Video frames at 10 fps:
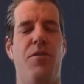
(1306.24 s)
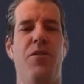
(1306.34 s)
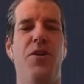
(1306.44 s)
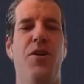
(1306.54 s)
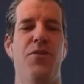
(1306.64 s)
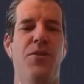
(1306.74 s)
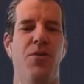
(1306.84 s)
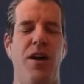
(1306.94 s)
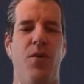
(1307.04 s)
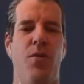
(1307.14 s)
they're they're doing
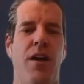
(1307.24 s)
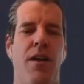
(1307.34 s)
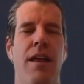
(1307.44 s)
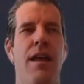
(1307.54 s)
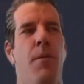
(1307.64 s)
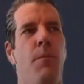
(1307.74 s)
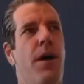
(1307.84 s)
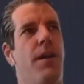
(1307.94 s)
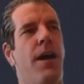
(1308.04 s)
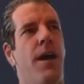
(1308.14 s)
quite well.
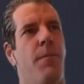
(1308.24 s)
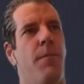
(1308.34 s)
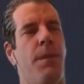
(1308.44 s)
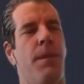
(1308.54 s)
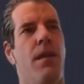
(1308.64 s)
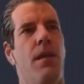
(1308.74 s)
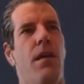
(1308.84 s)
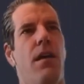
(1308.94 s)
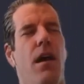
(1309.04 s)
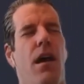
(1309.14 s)
But um,
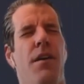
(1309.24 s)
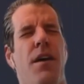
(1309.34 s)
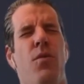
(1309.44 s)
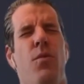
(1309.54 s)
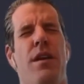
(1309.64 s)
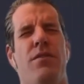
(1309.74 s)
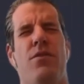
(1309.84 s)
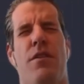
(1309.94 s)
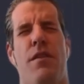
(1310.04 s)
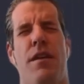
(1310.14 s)
another way to
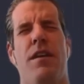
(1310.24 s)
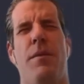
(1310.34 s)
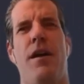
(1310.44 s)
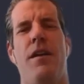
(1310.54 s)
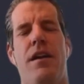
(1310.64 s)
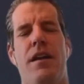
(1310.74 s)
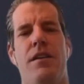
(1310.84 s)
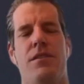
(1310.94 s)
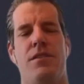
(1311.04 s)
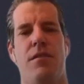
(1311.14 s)
sort of think about it
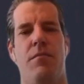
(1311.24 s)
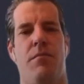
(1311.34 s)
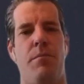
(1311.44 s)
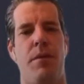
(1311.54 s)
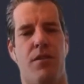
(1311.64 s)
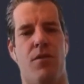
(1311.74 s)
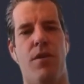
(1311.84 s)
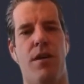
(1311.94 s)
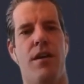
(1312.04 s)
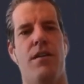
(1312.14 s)
is
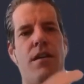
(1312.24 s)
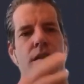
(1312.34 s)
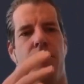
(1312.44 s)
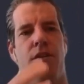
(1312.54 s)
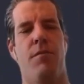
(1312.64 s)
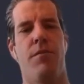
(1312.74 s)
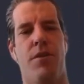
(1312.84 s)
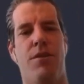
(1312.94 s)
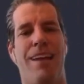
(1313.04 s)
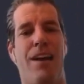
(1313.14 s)
Bitcoin, Ethereum,
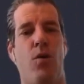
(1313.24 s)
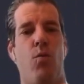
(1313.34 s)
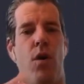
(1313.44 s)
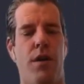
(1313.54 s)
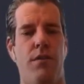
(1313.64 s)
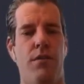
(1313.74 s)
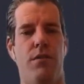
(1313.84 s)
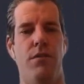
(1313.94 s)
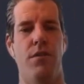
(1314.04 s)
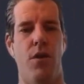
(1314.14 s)
they're layer one
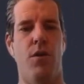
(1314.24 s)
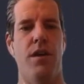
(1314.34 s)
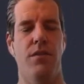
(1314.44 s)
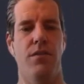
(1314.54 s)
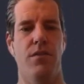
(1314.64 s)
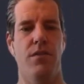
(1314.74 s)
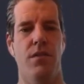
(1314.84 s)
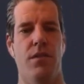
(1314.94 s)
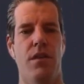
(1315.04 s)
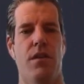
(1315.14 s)
tokens,
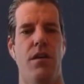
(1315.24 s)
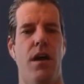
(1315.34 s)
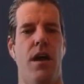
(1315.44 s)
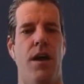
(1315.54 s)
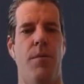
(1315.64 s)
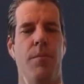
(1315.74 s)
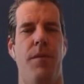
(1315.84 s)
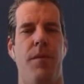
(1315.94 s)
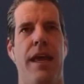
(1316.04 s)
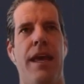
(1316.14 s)

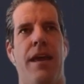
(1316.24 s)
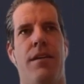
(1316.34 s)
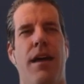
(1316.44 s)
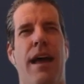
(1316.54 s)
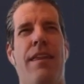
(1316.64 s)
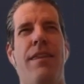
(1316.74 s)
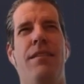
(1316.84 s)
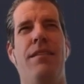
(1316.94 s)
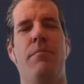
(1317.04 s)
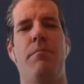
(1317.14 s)
um, and I
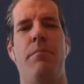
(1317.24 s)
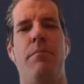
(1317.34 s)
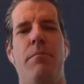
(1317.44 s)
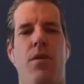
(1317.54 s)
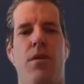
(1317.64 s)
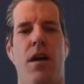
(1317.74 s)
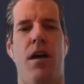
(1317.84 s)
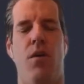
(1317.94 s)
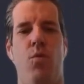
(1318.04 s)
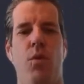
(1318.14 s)
think the power
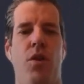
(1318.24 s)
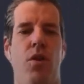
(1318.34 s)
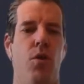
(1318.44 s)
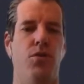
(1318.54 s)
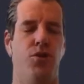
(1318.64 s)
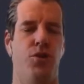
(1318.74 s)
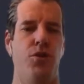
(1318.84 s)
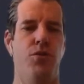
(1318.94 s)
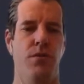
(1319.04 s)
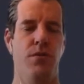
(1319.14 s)
law will hold
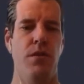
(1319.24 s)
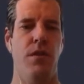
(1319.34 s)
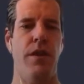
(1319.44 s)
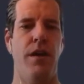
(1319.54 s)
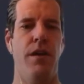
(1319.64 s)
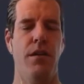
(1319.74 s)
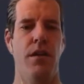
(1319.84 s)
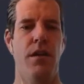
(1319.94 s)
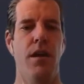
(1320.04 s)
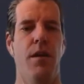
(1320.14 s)
true there,
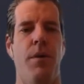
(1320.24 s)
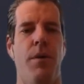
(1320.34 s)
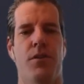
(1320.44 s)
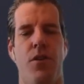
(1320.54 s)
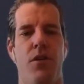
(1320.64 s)
but there's